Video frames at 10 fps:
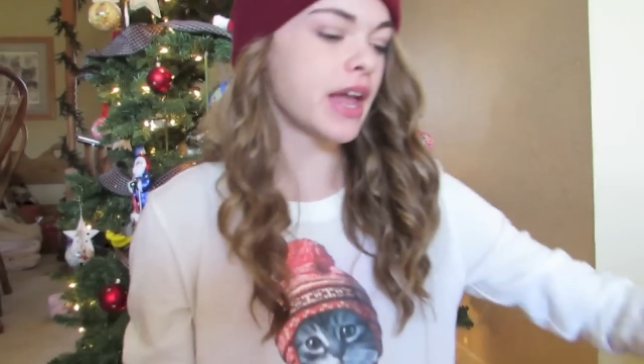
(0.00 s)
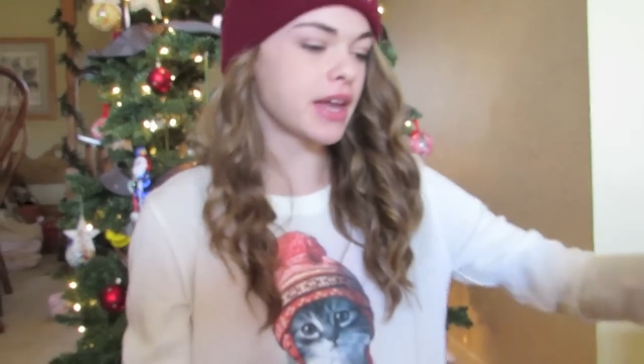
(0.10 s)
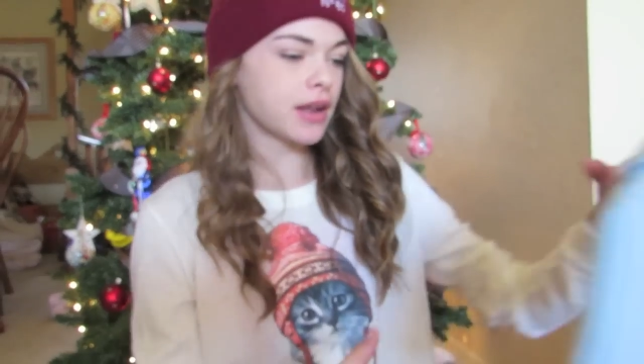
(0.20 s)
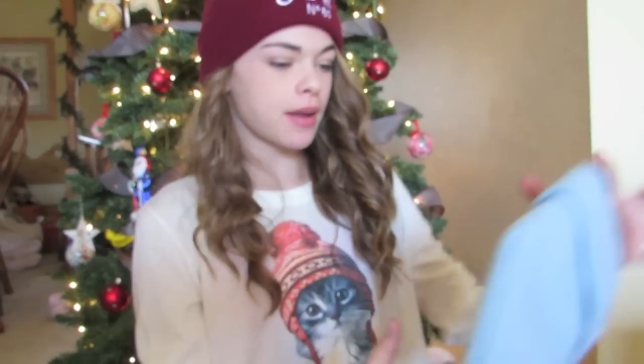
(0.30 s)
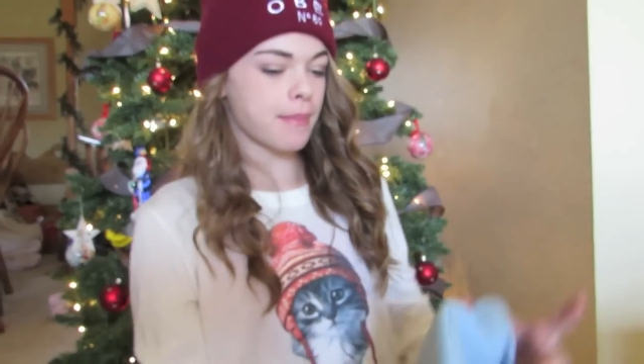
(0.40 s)

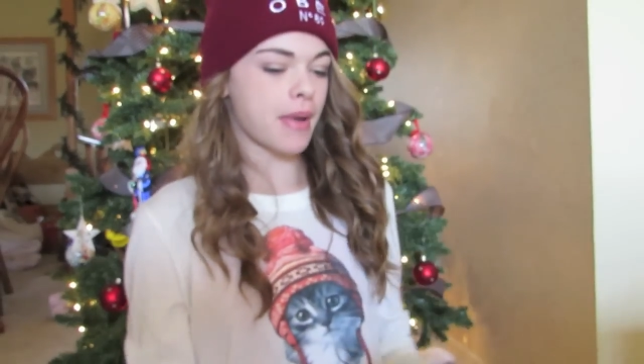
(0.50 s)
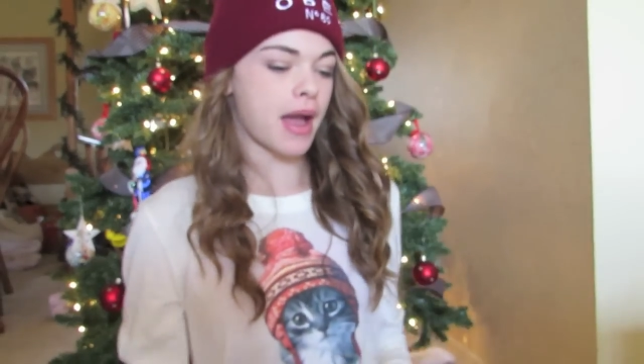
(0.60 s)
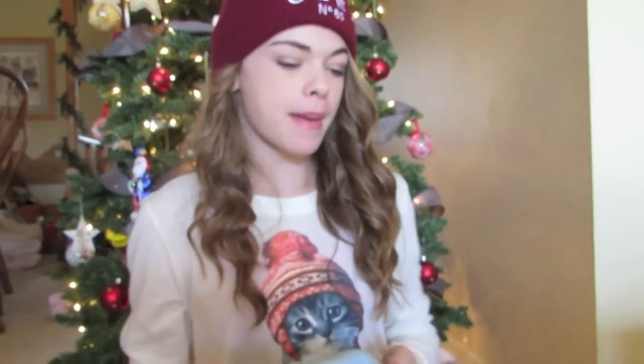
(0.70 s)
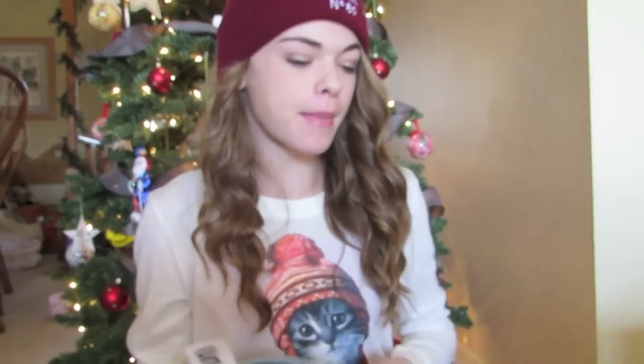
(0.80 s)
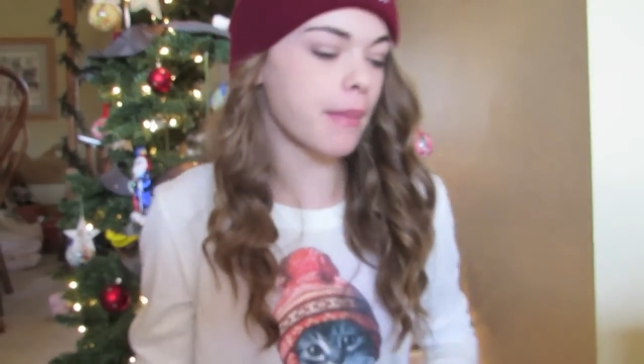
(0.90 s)
then
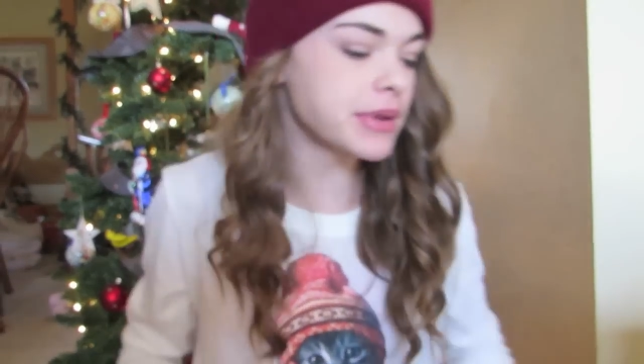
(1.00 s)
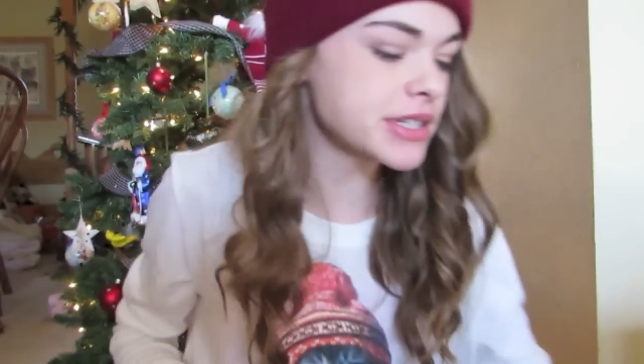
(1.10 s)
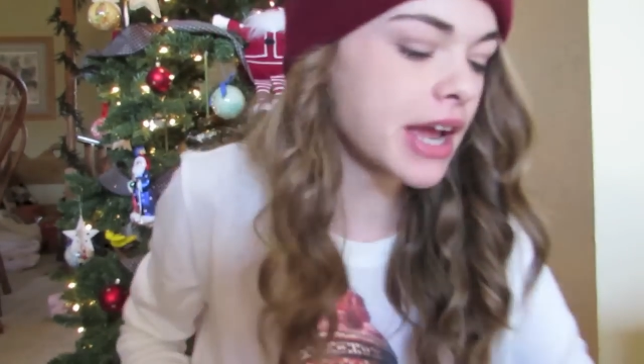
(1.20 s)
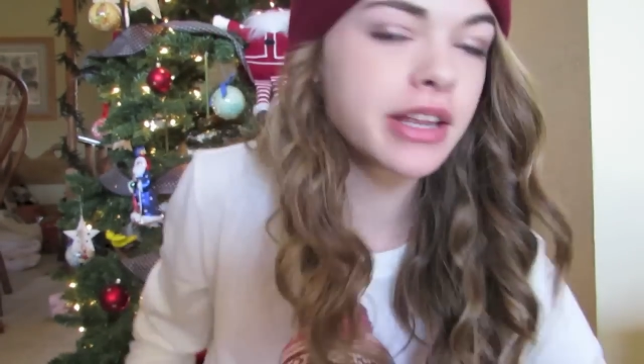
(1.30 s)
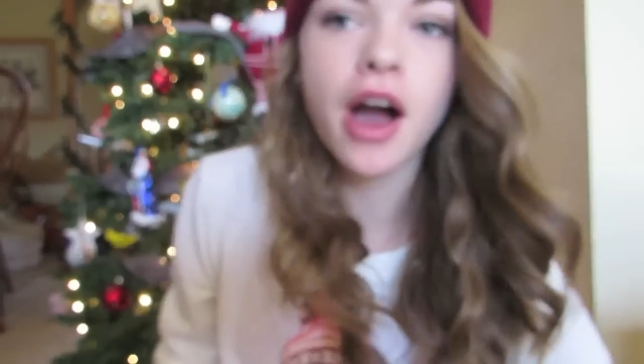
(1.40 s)
my mom and
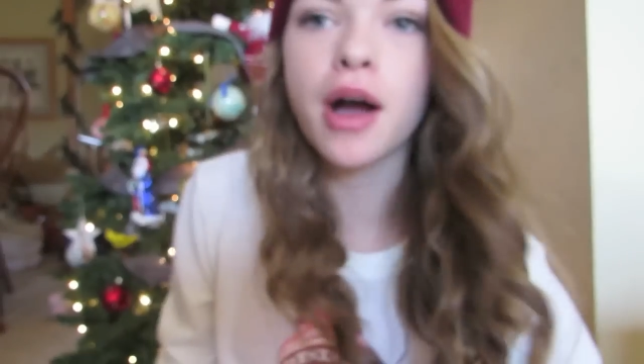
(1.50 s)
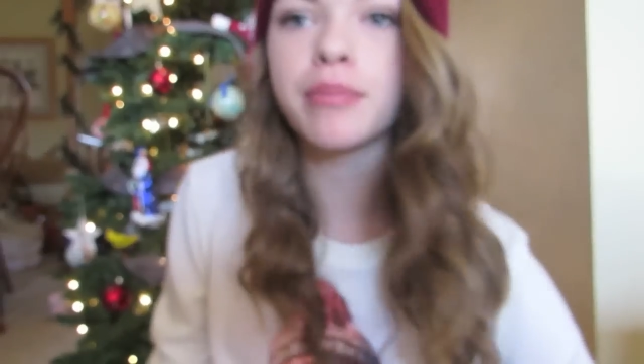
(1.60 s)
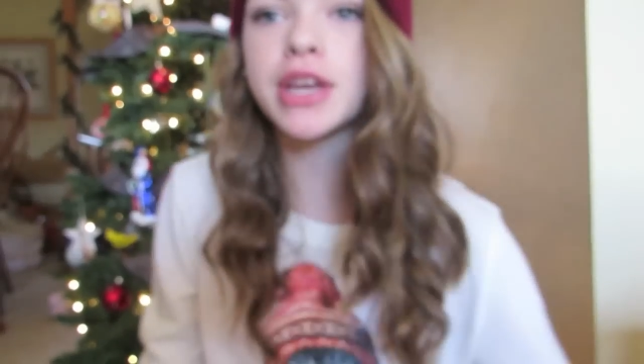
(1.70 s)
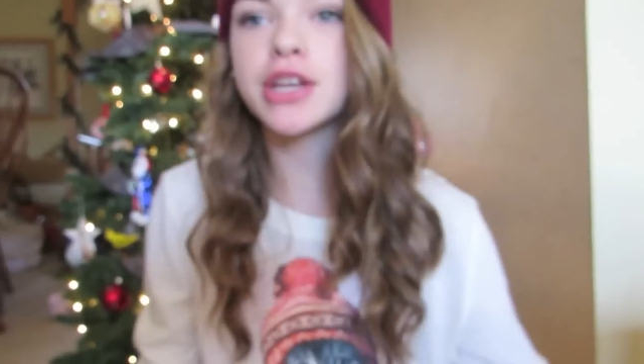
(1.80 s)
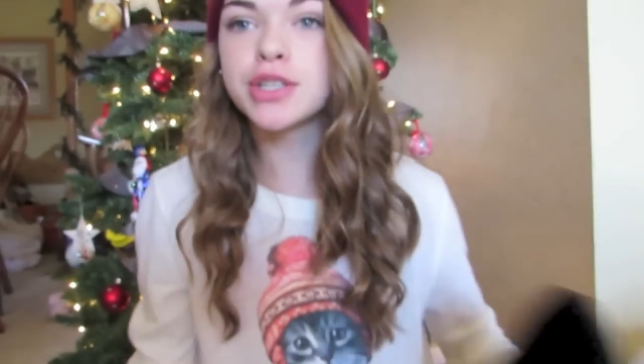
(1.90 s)
dad got
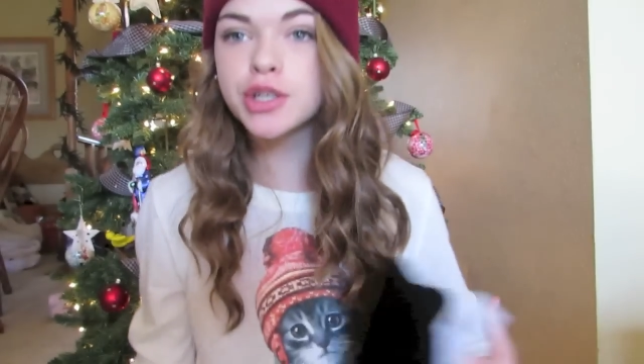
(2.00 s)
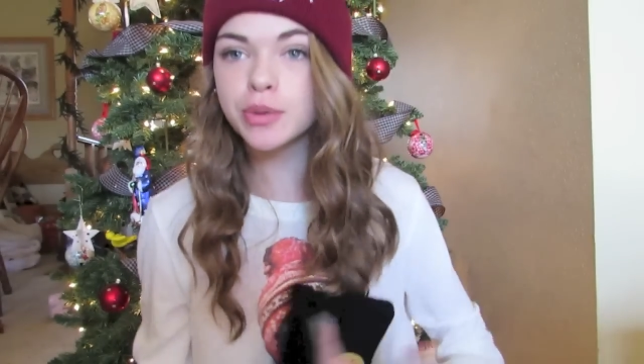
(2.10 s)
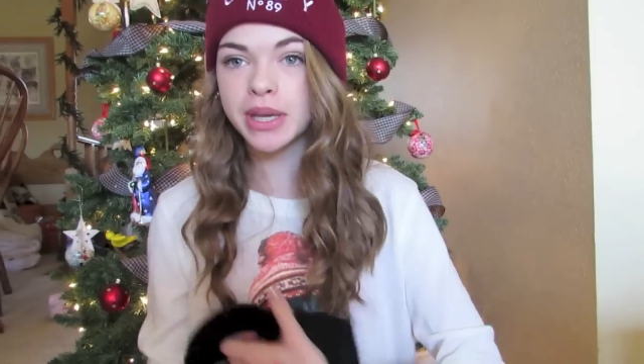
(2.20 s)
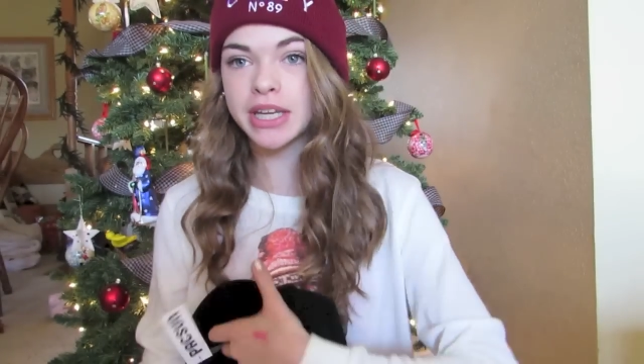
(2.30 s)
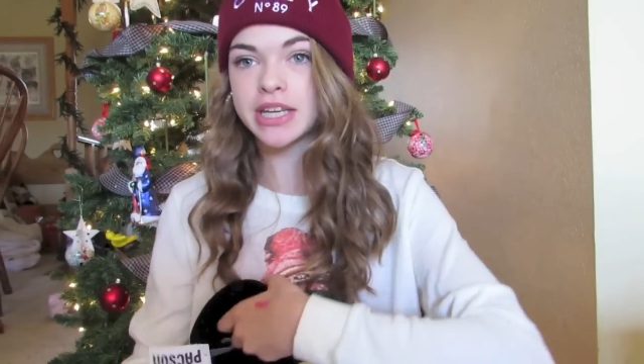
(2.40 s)
me two
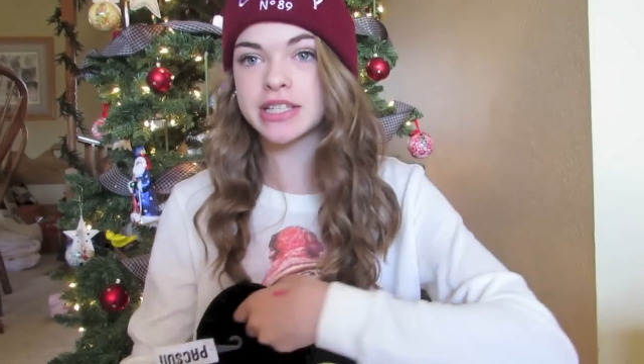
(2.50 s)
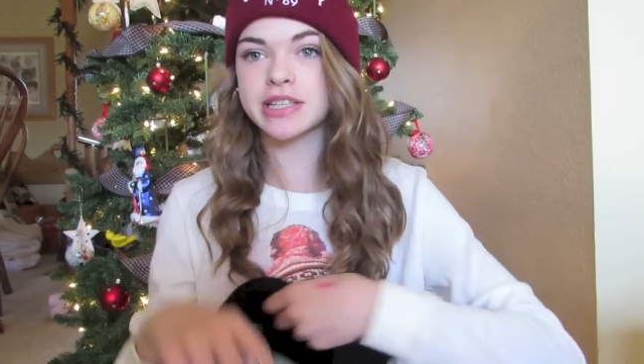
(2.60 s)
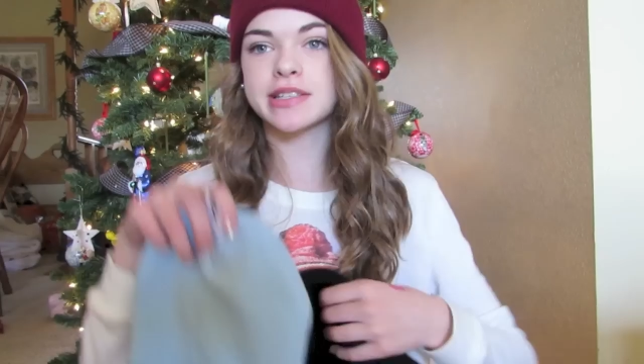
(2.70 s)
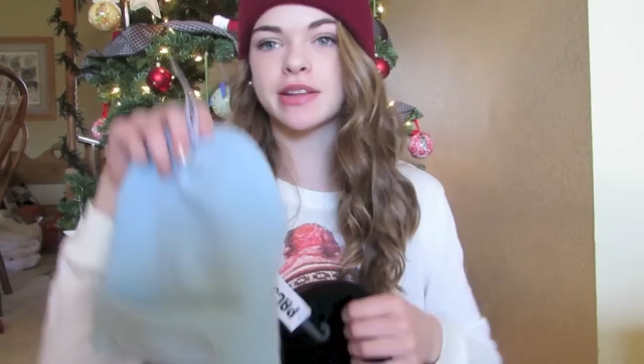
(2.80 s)
beanies,